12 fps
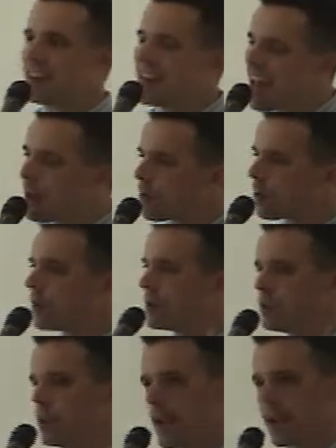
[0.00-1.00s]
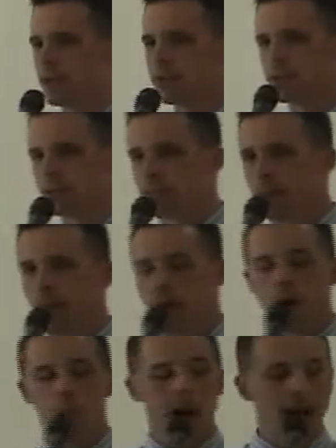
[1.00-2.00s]
never change.
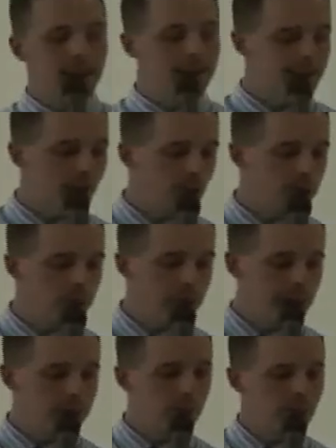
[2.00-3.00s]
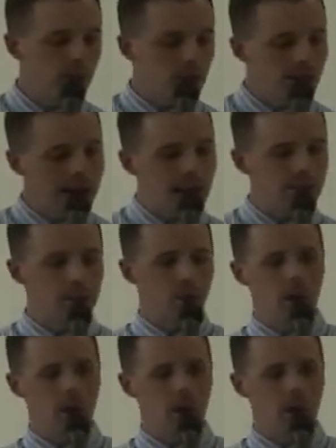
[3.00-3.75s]
Micah tells the people in the last